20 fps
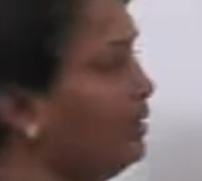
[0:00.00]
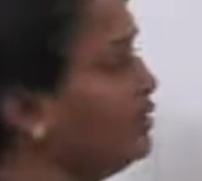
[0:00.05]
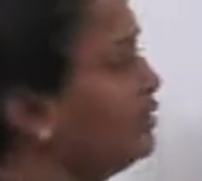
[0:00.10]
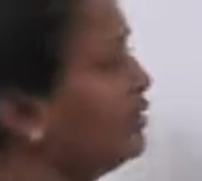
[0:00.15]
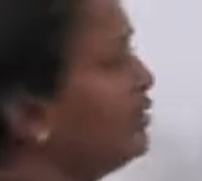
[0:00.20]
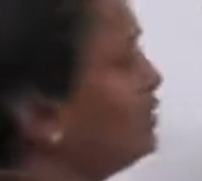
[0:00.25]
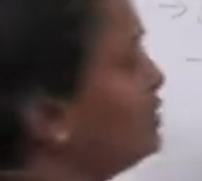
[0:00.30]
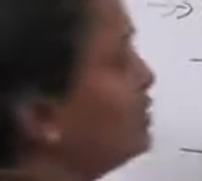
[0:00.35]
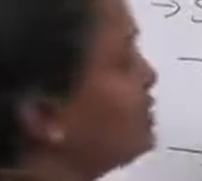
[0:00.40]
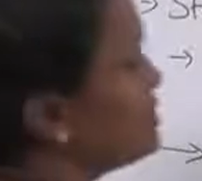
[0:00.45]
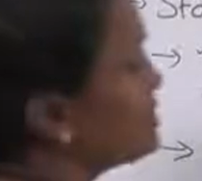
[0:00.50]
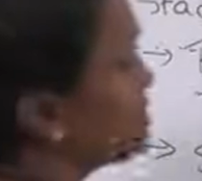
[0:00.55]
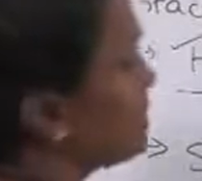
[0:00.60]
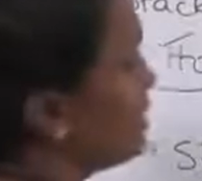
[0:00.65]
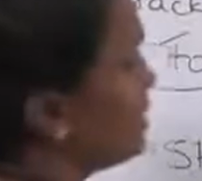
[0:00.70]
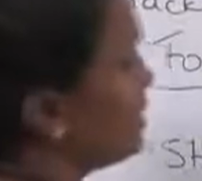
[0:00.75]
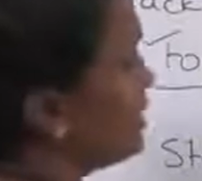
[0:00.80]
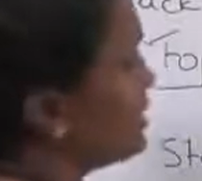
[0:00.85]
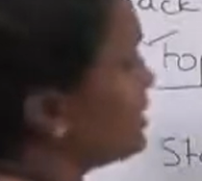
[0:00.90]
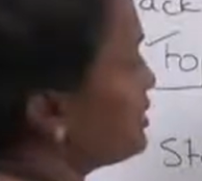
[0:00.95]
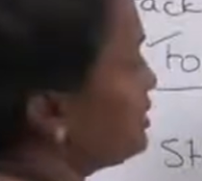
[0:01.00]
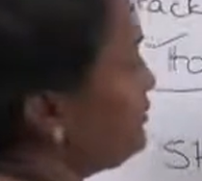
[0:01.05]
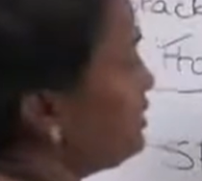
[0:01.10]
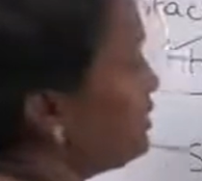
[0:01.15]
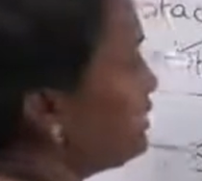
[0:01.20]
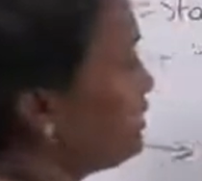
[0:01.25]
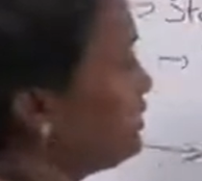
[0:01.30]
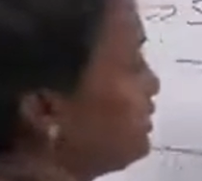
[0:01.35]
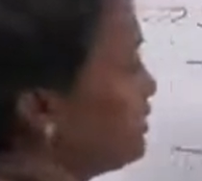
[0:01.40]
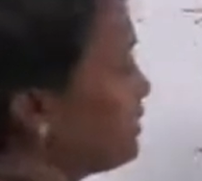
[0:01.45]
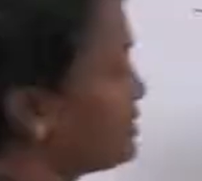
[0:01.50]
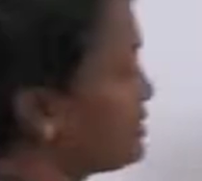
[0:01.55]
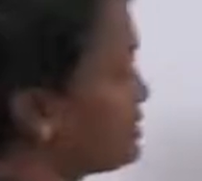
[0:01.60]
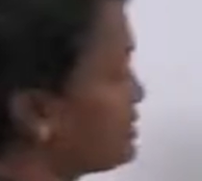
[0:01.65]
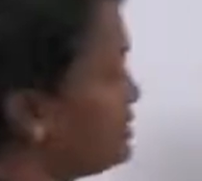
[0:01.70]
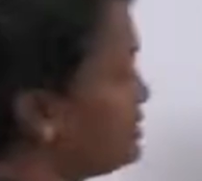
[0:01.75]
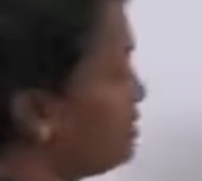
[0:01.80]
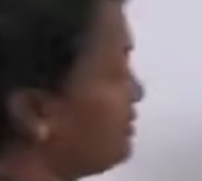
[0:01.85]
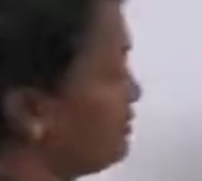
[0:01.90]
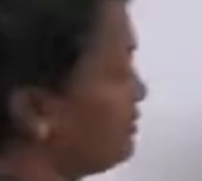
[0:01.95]
So this condition we can
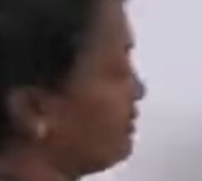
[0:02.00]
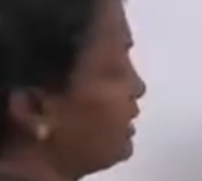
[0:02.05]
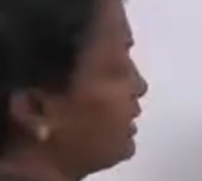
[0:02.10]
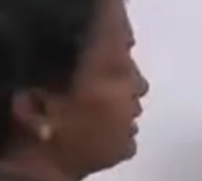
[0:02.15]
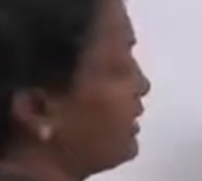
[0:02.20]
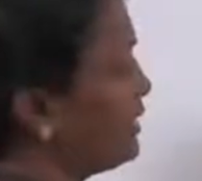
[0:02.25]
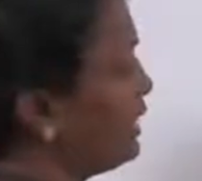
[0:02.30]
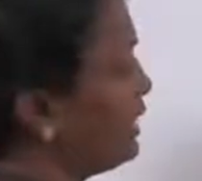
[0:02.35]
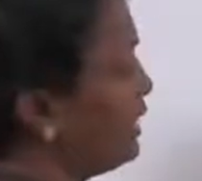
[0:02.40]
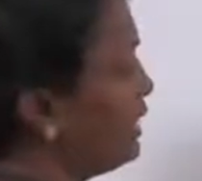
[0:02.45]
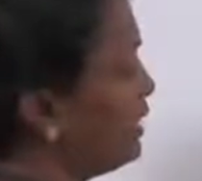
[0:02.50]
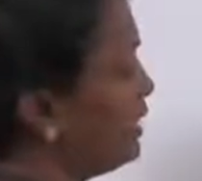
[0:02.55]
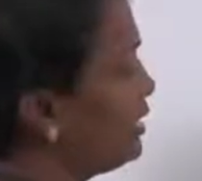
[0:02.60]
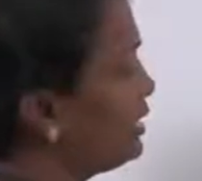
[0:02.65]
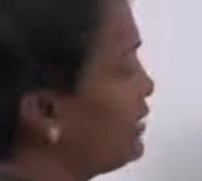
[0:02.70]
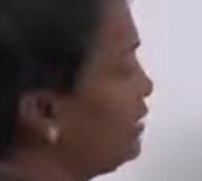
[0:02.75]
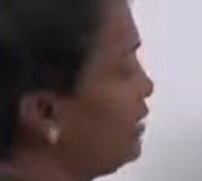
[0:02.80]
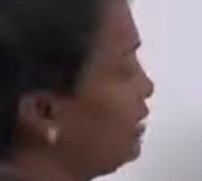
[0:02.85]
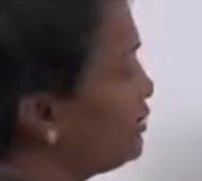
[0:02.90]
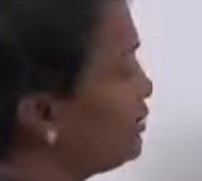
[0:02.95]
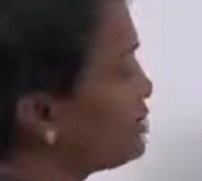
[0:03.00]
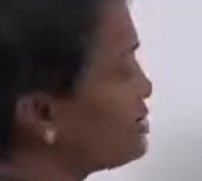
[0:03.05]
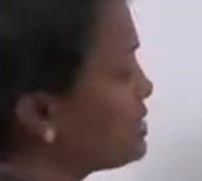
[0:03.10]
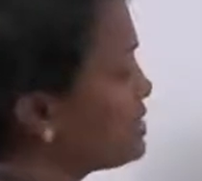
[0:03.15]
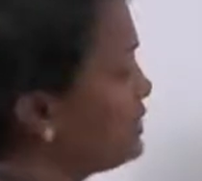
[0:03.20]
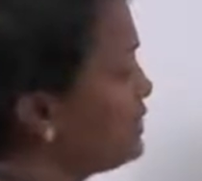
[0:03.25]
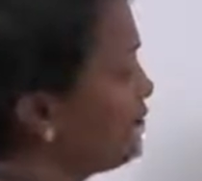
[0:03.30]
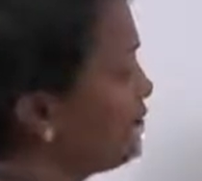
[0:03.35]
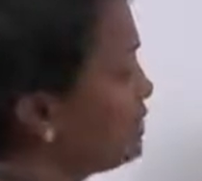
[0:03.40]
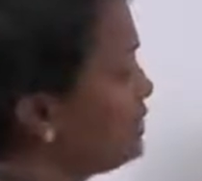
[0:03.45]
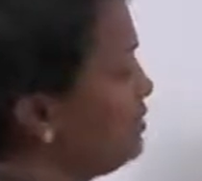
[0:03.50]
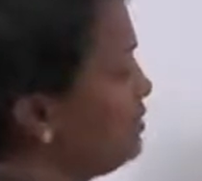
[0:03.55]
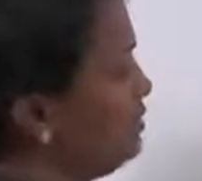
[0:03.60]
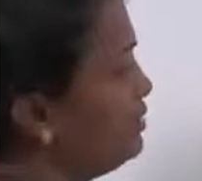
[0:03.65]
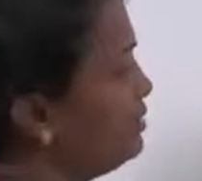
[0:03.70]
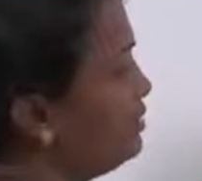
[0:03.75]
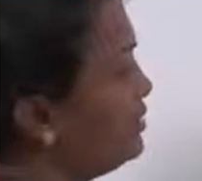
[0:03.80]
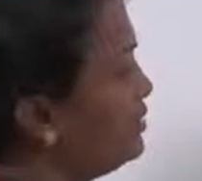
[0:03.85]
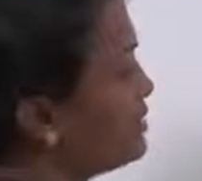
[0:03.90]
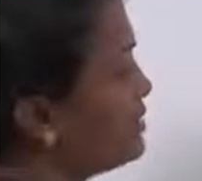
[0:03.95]
consider, we can take here to check whether
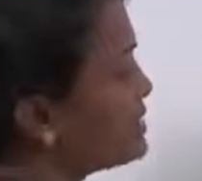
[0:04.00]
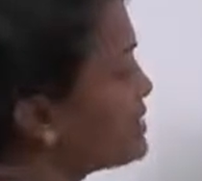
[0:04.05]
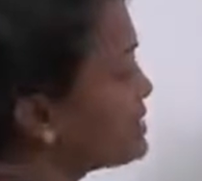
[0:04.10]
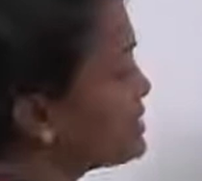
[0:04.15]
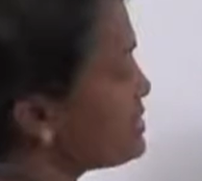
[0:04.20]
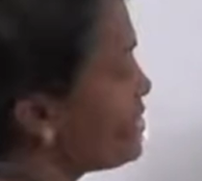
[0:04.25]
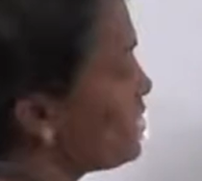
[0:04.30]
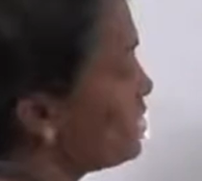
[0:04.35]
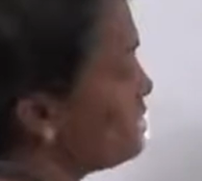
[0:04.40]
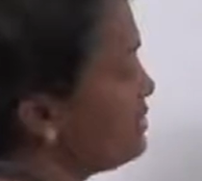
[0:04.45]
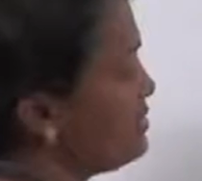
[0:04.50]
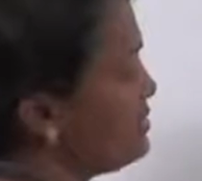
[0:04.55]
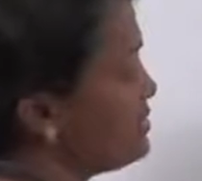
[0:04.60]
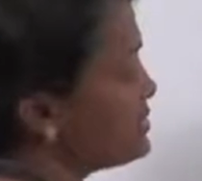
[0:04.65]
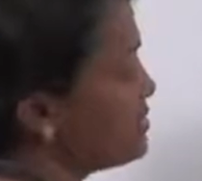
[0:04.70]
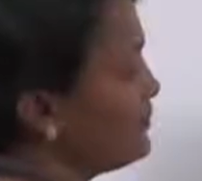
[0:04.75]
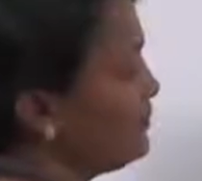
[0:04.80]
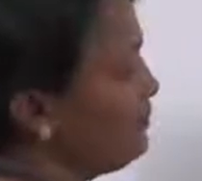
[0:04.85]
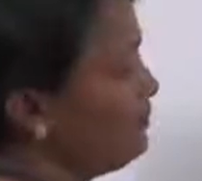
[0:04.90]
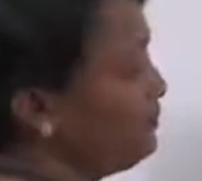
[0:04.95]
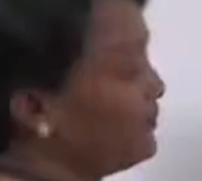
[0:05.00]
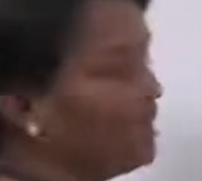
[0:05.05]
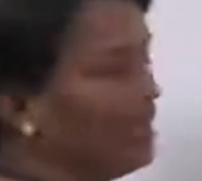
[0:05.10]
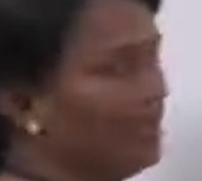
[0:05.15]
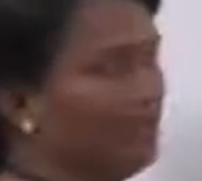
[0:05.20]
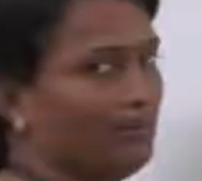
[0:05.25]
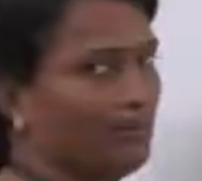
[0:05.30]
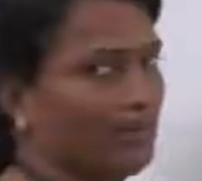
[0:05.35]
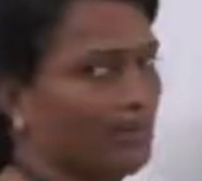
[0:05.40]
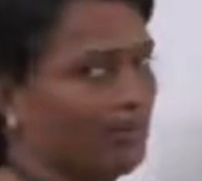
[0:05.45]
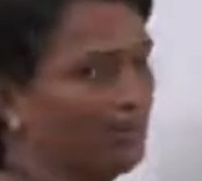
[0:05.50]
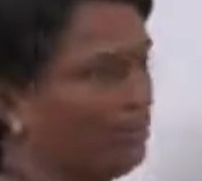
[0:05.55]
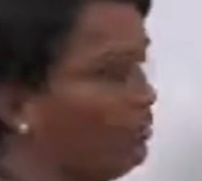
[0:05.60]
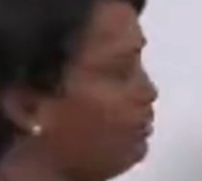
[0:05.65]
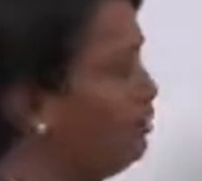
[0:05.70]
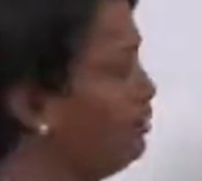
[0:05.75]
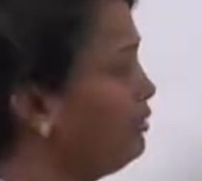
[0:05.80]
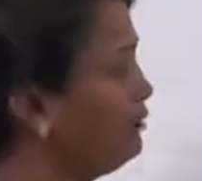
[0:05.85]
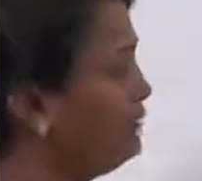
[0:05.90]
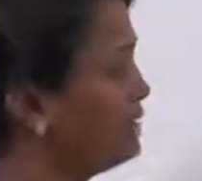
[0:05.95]
stack is empty or
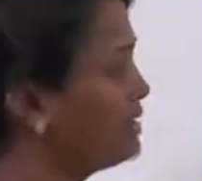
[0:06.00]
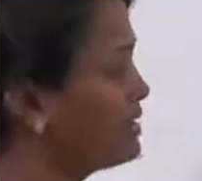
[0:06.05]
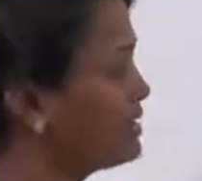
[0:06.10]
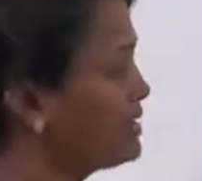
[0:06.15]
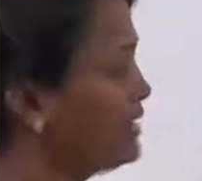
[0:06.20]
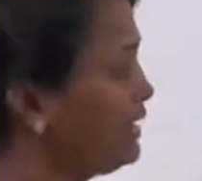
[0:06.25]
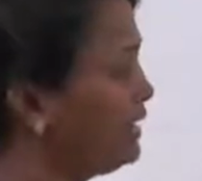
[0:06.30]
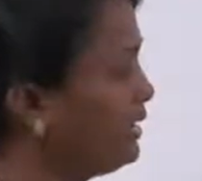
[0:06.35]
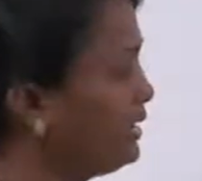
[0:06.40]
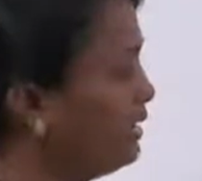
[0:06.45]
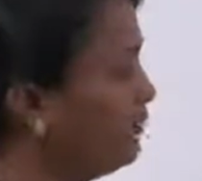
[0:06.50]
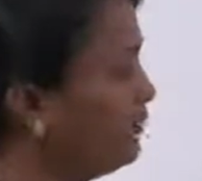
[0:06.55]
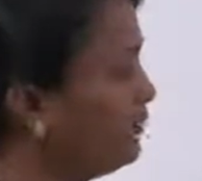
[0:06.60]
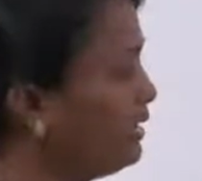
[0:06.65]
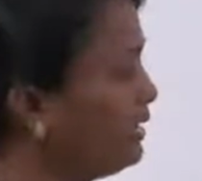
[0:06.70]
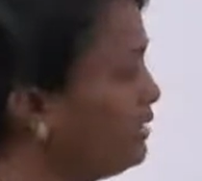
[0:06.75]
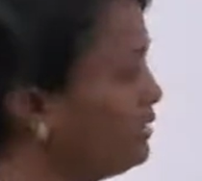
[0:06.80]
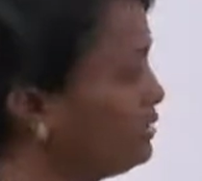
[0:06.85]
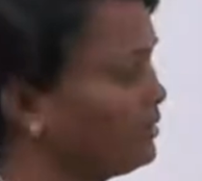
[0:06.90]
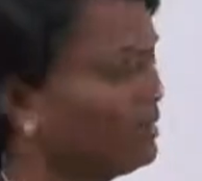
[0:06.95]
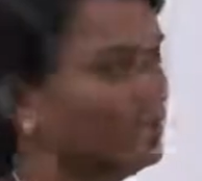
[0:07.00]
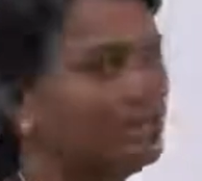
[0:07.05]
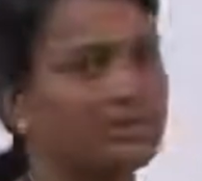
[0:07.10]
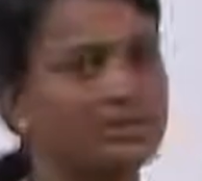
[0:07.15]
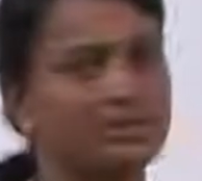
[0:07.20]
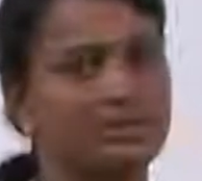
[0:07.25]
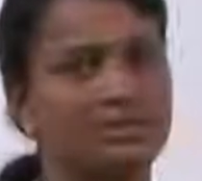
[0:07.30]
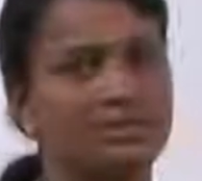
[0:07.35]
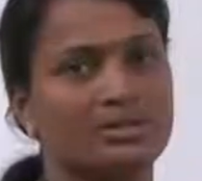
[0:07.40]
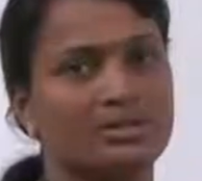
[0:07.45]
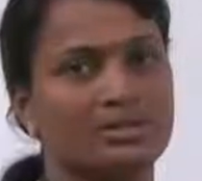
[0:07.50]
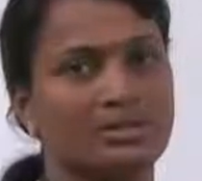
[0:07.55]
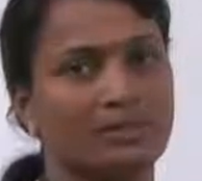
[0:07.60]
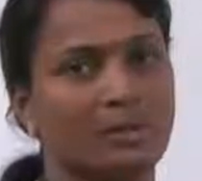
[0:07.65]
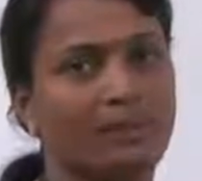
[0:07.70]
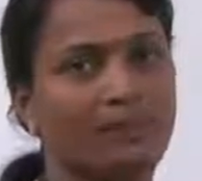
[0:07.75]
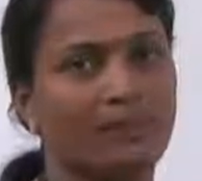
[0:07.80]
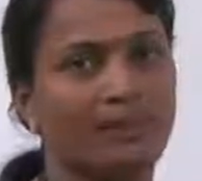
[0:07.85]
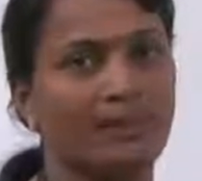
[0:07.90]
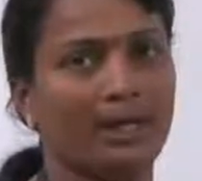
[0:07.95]
not. For stack empty, the condition is
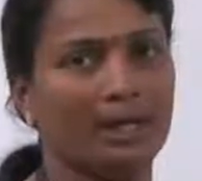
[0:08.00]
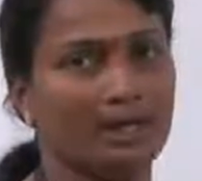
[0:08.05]
top